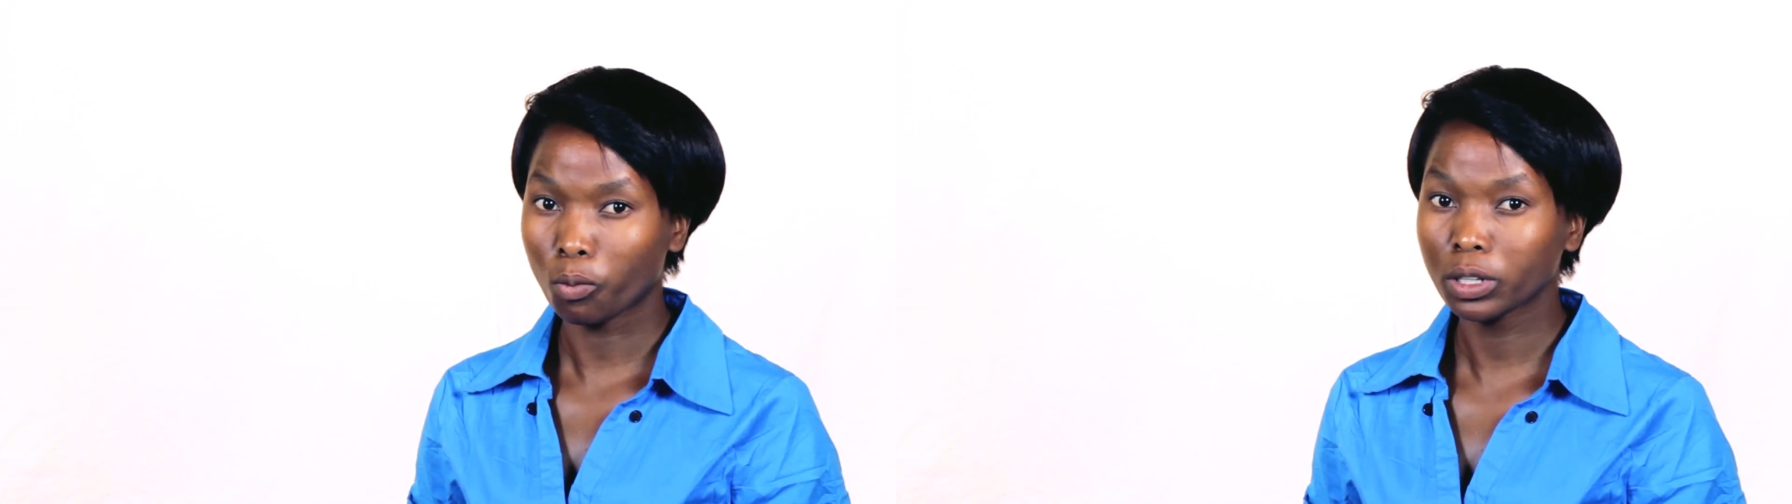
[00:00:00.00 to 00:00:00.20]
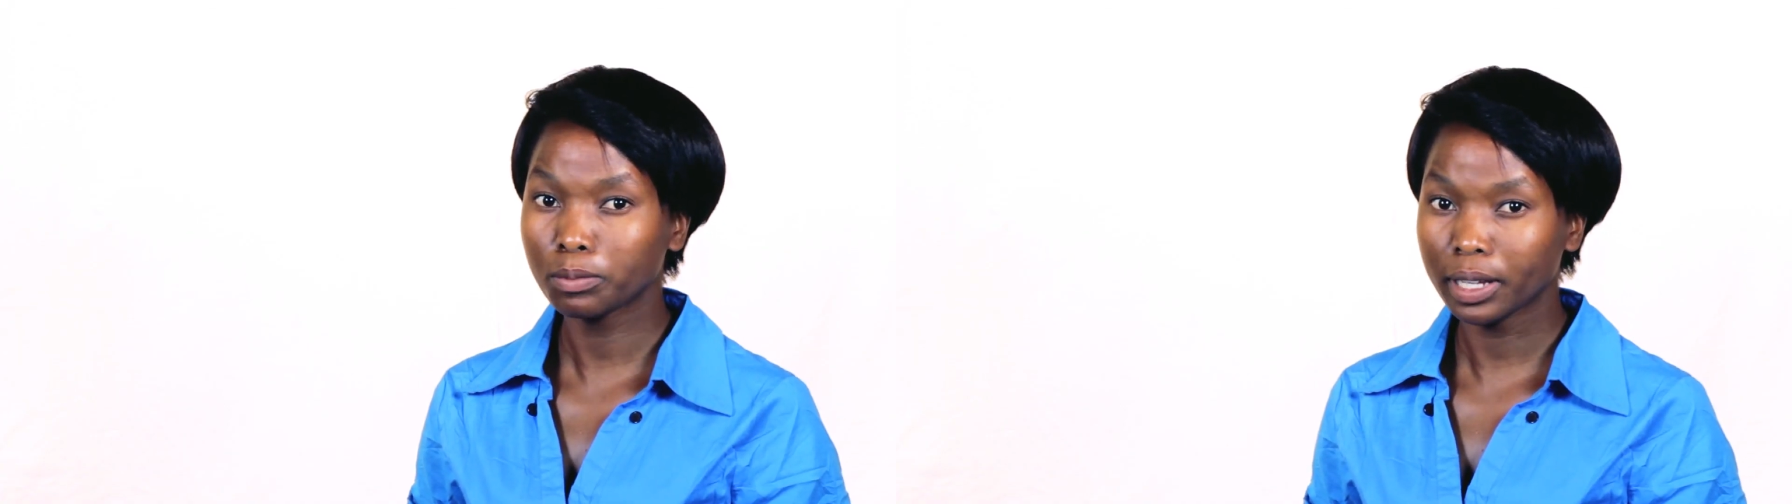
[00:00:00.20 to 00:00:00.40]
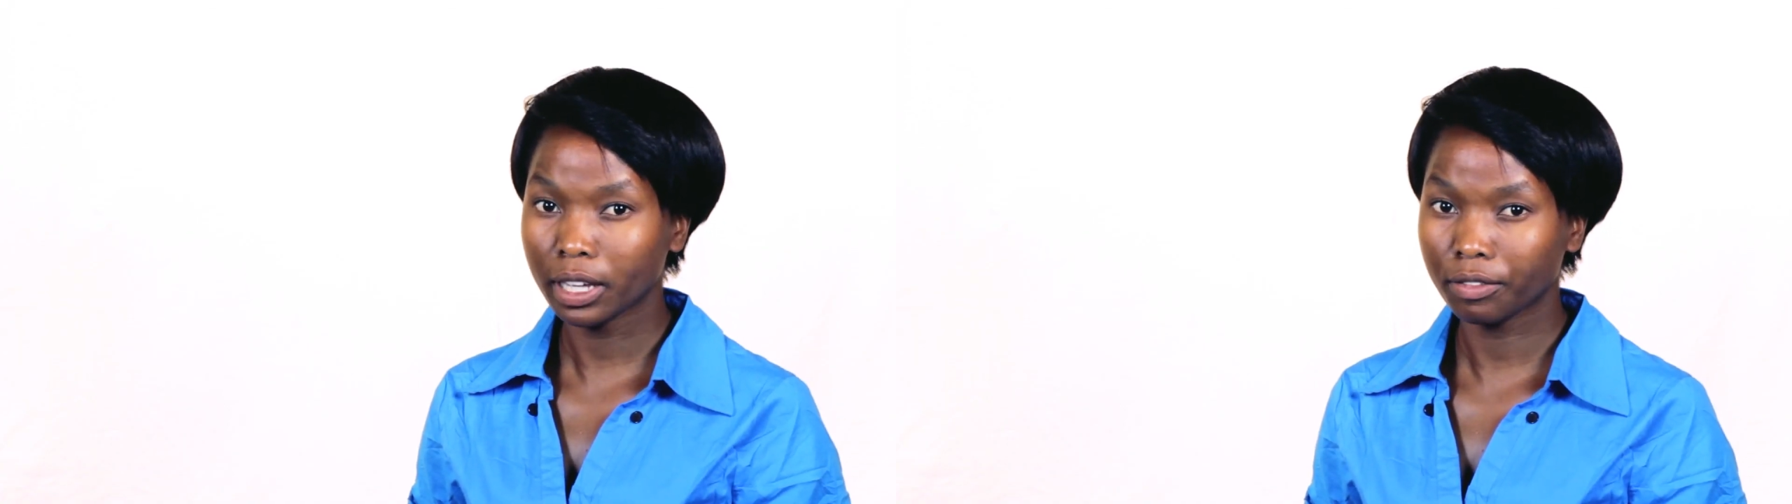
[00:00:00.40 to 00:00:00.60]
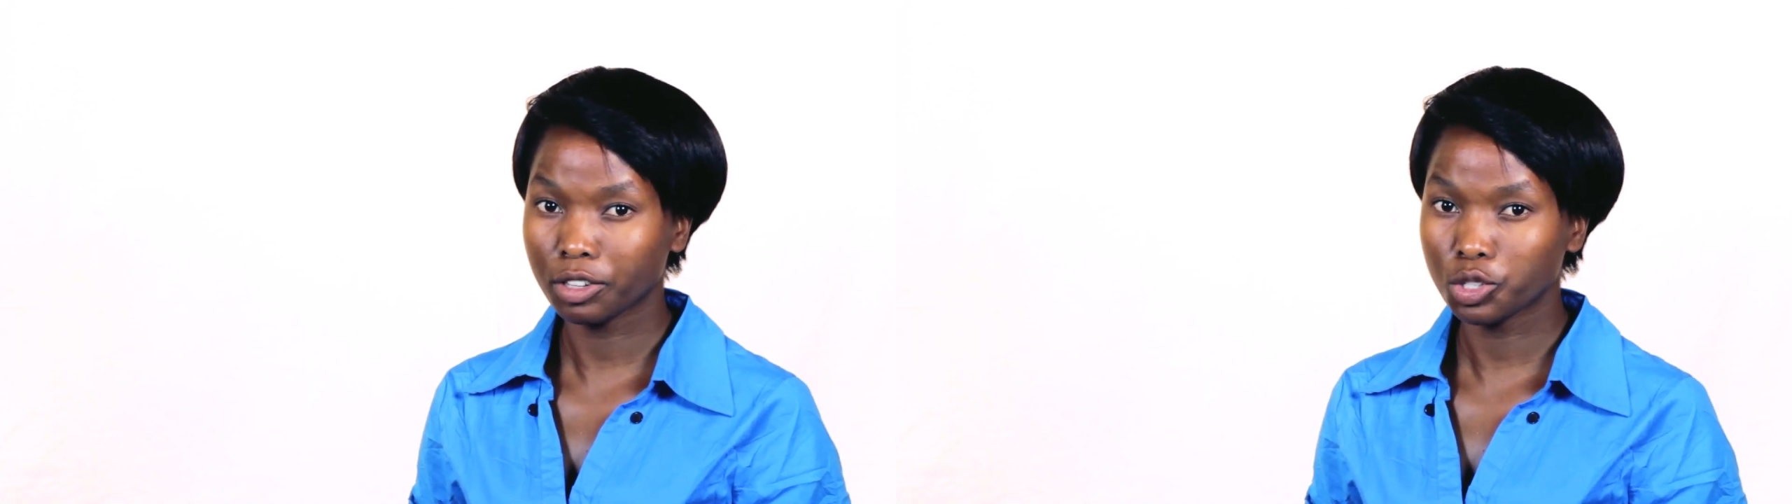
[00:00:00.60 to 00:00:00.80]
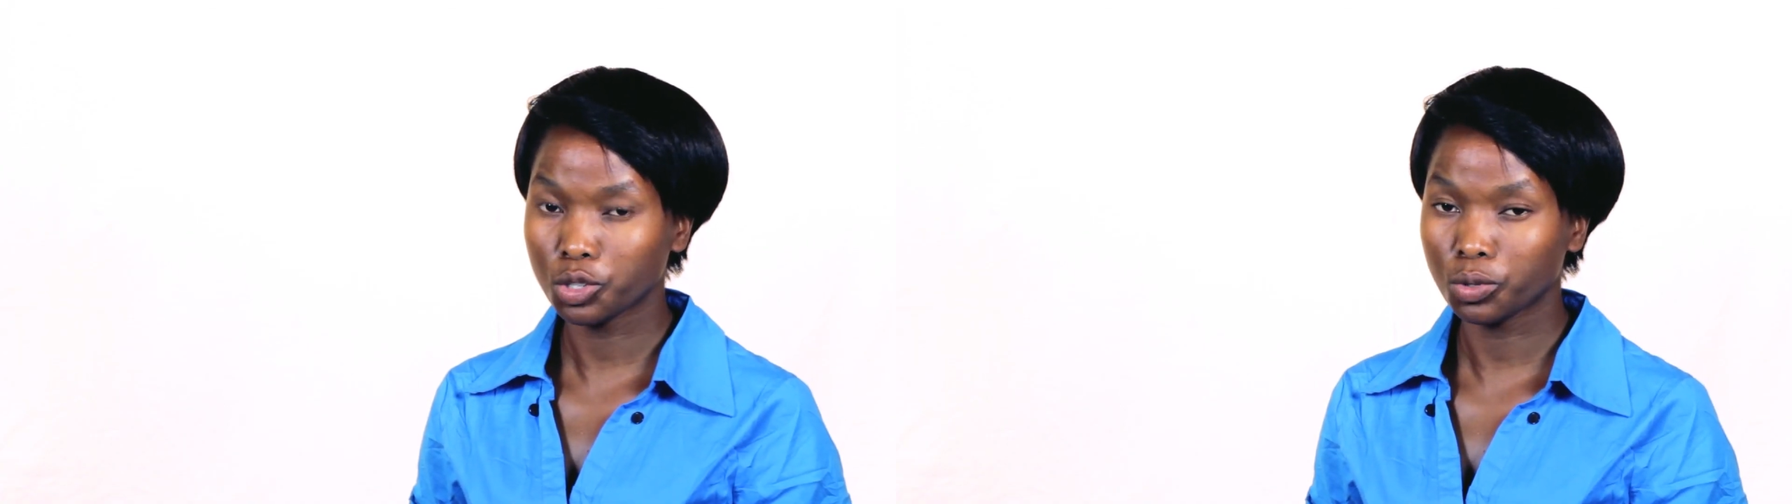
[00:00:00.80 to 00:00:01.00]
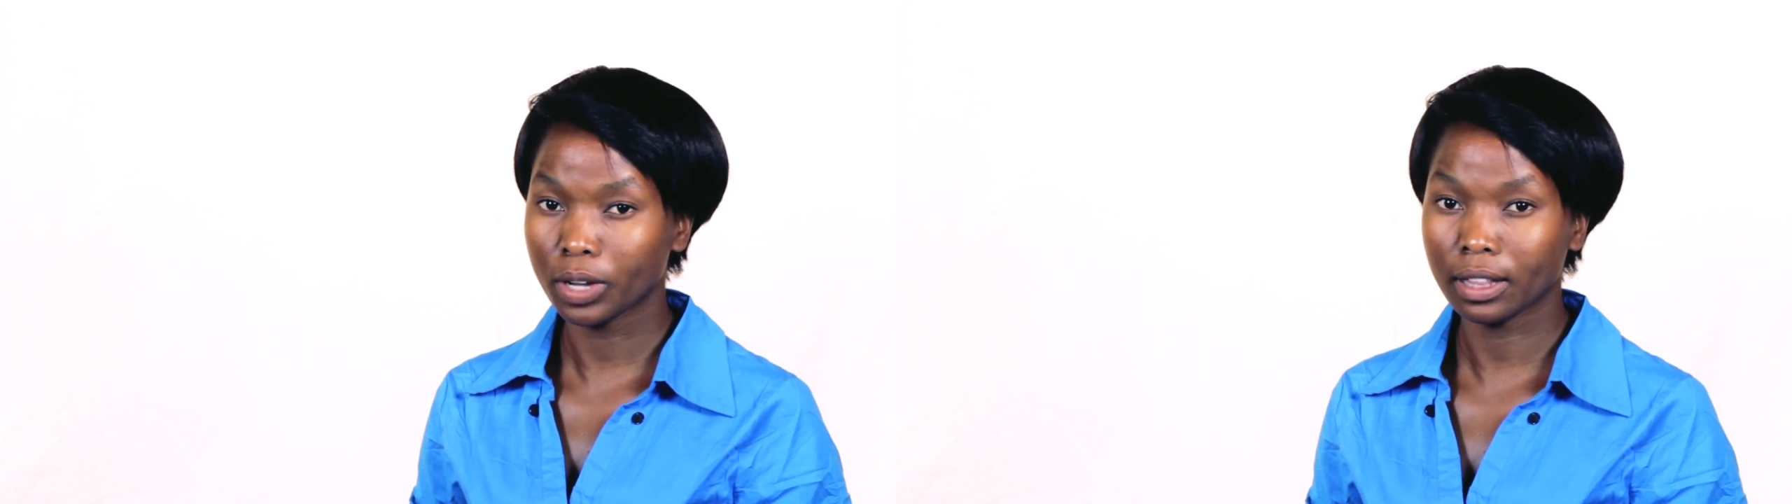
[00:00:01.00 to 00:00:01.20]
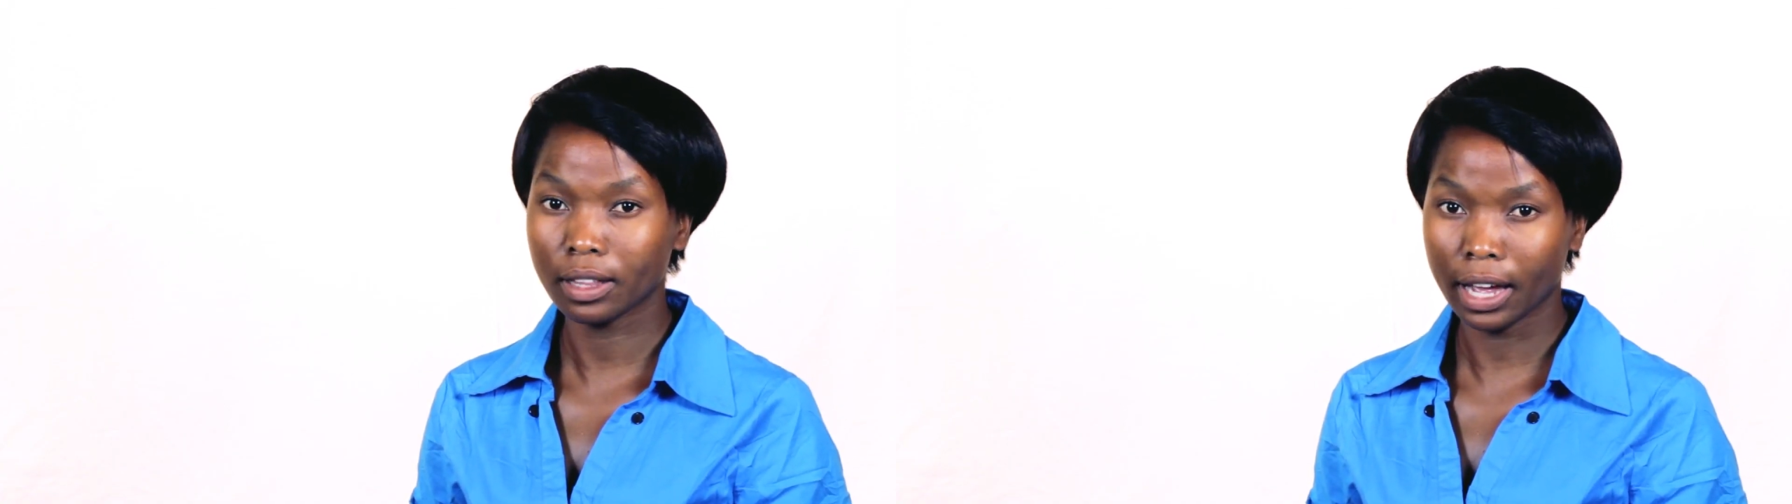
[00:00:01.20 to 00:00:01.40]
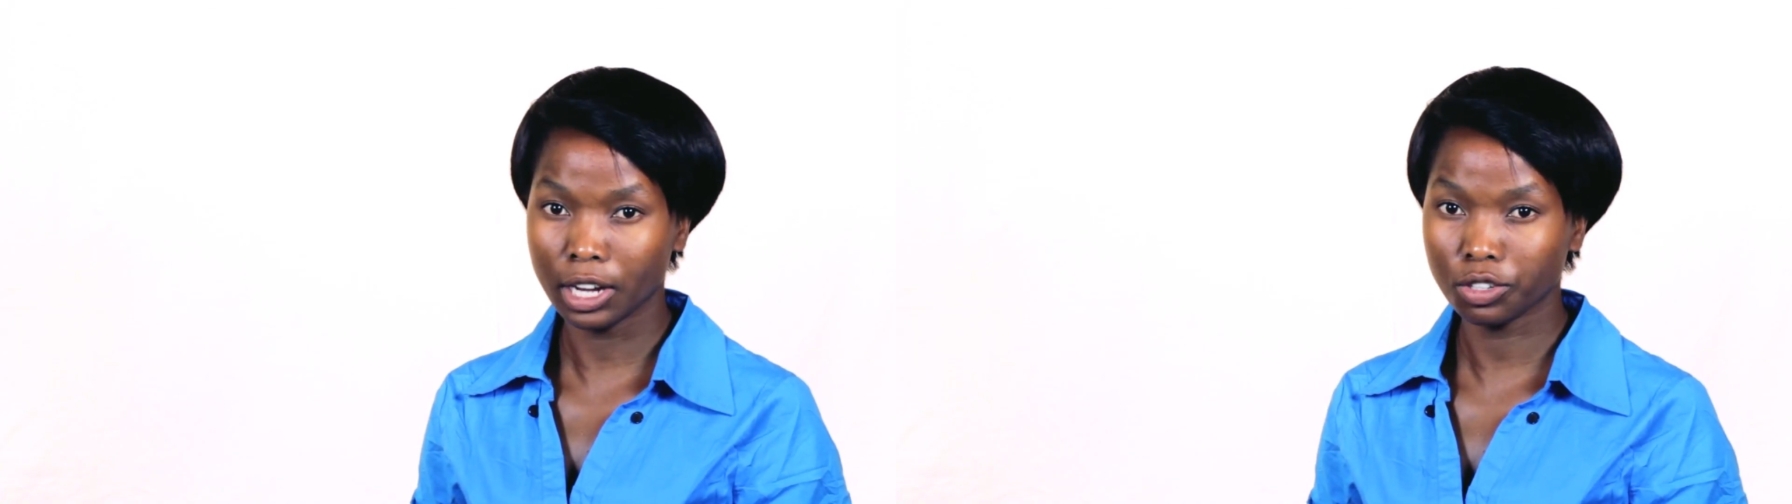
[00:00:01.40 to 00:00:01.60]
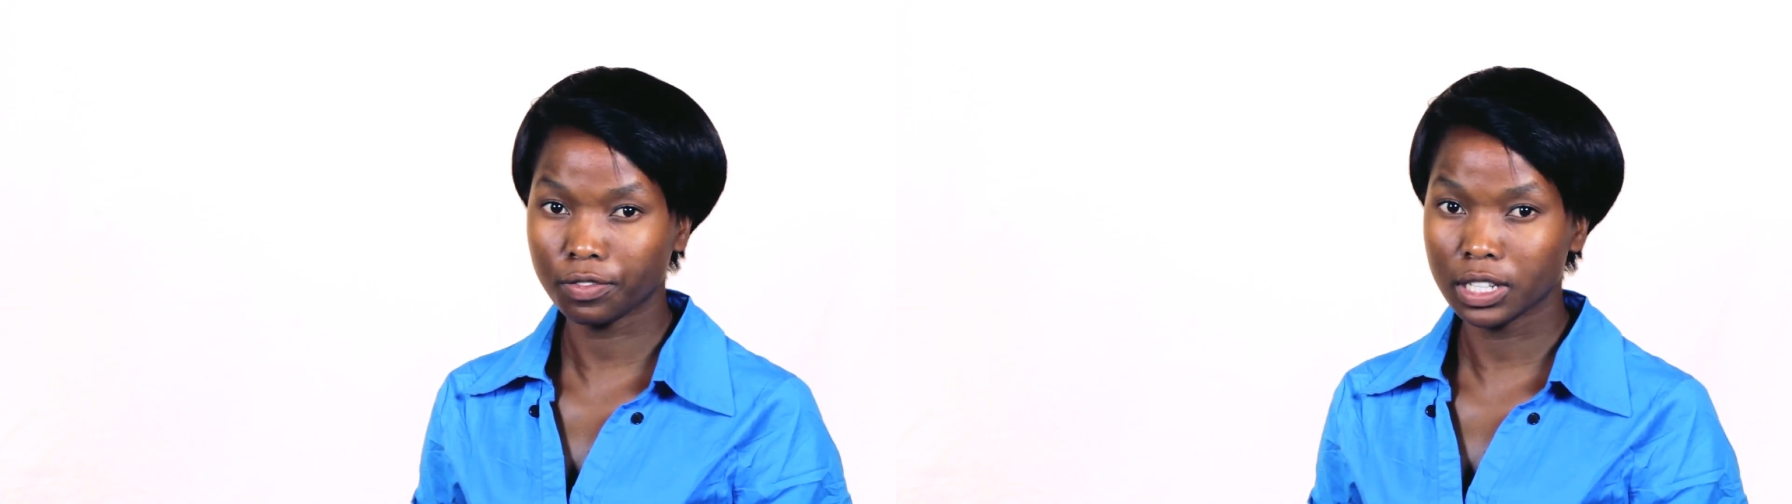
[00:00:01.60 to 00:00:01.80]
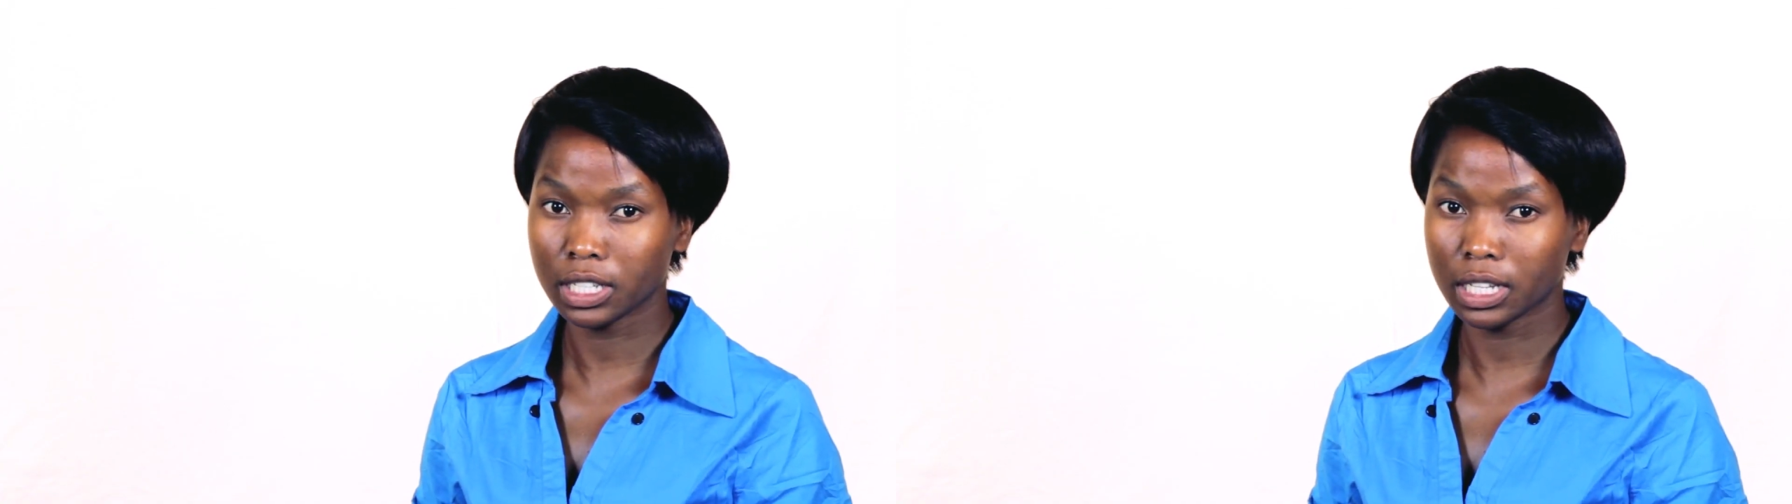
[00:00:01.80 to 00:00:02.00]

will be given to you at the end of this